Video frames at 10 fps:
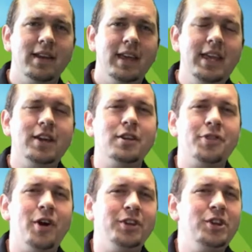He could have
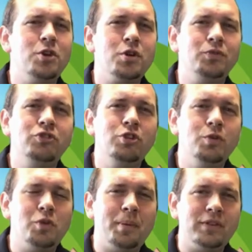thought, you know, those
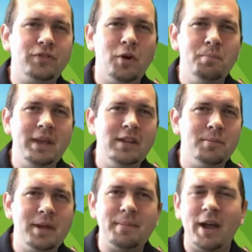Jews have been so mean to
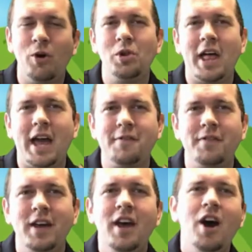me my whole life.
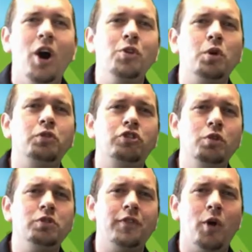Oh, those
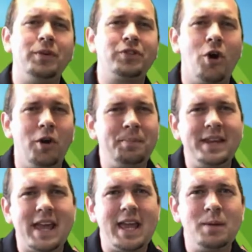Jews have always called me
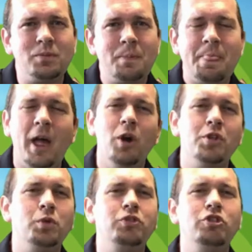names. Oh,
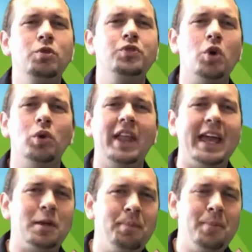those Jews don't
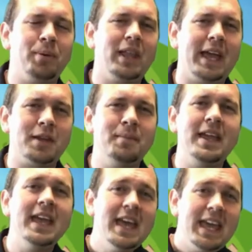like people like
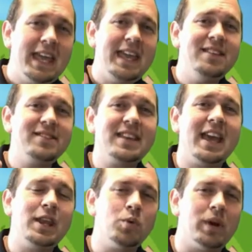me. He's
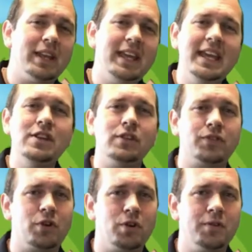getting what he
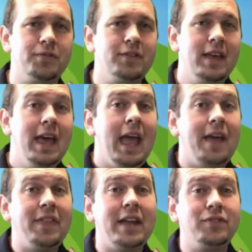deserves.
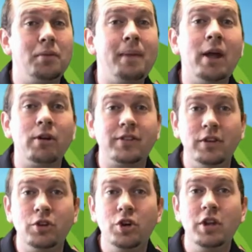And that
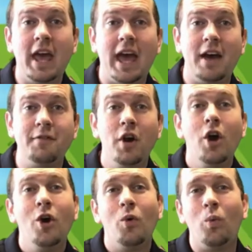Samaritan could have
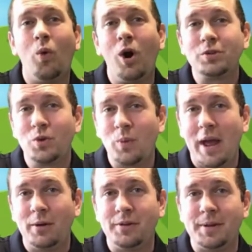walked
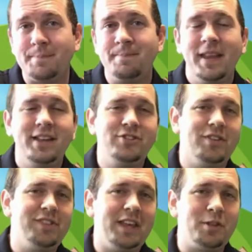around him
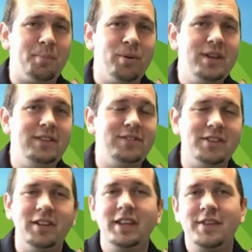just like the priest and
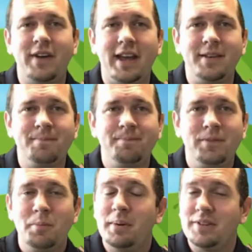the Levite.
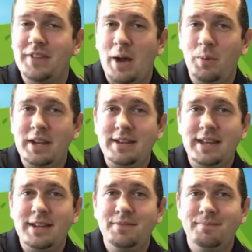But is that what he
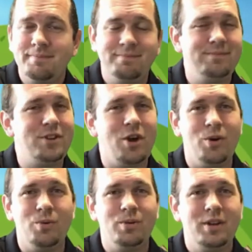did?
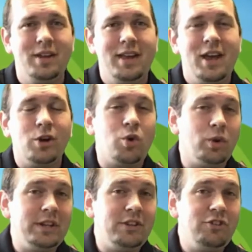No.
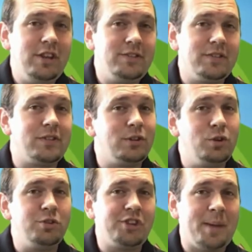According to Jesus in
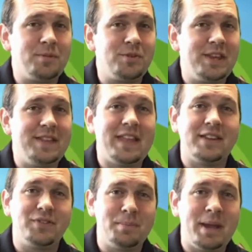Luke chapter 10, that
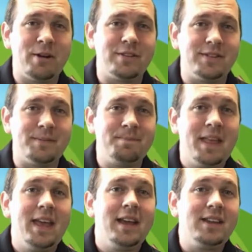Samaritan
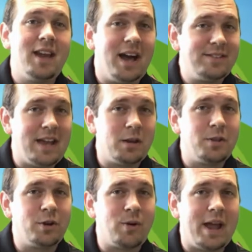got down on
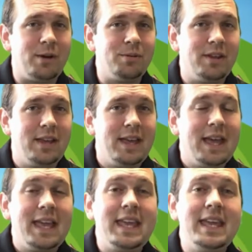the ground.
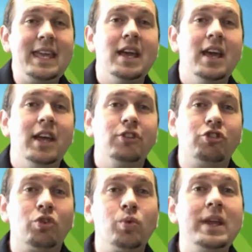He
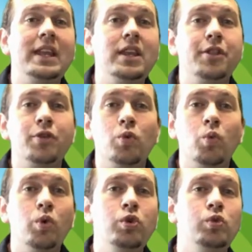treated the
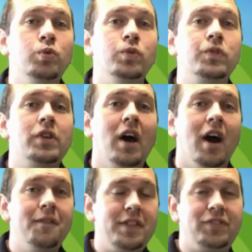wounds
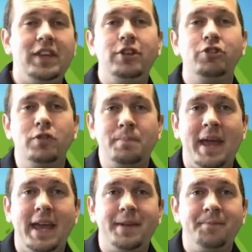of this injured
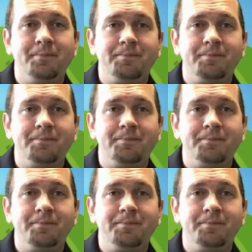man.